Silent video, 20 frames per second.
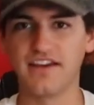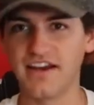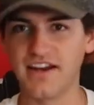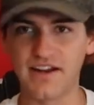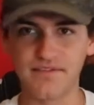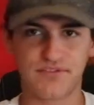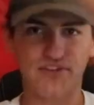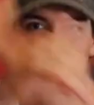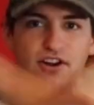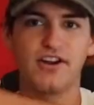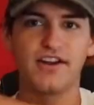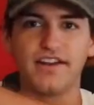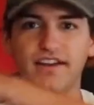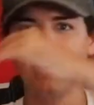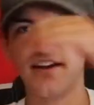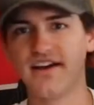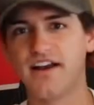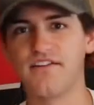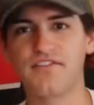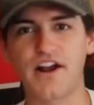And I'm sorry,
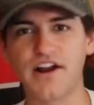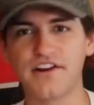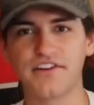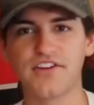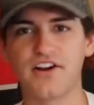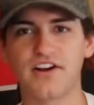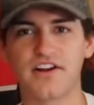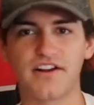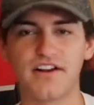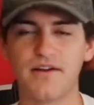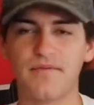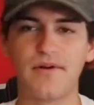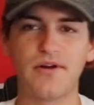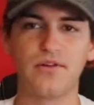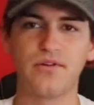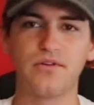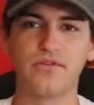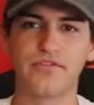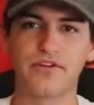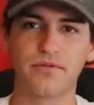I'm kind of talking, I'm
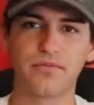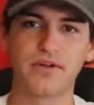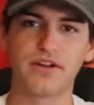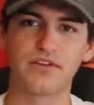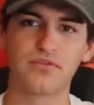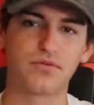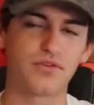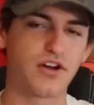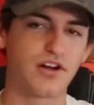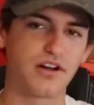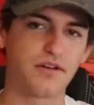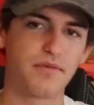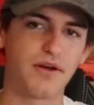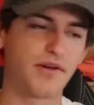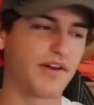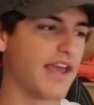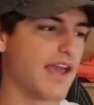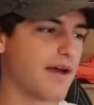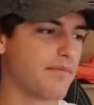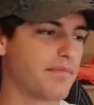all over the place. We're talking
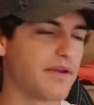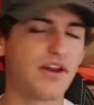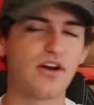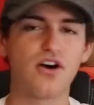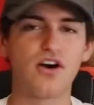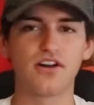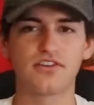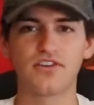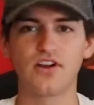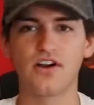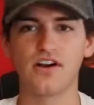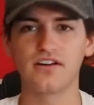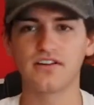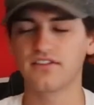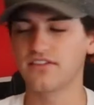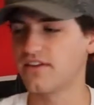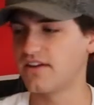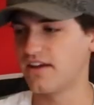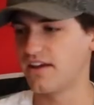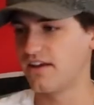about camping, hot
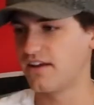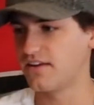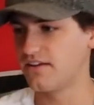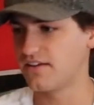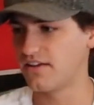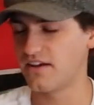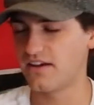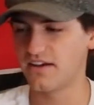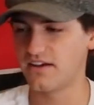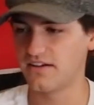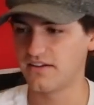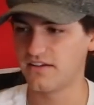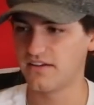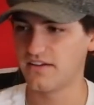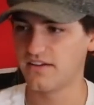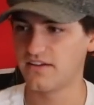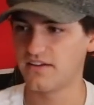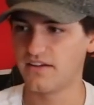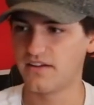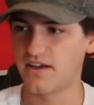dogs, and
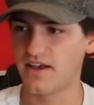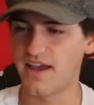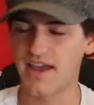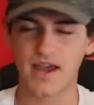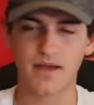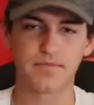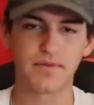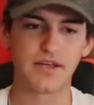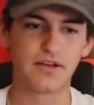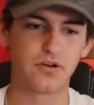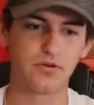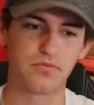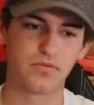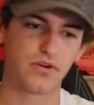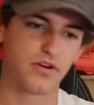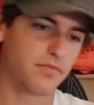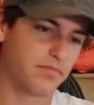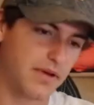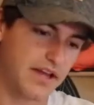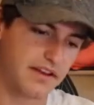Happy
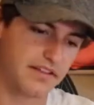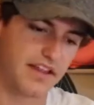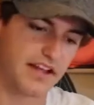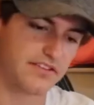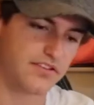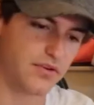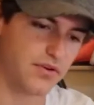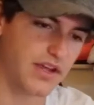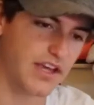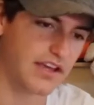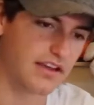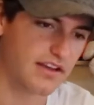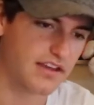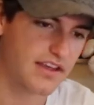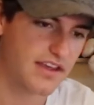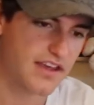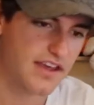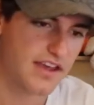Gilmore, but that's okay.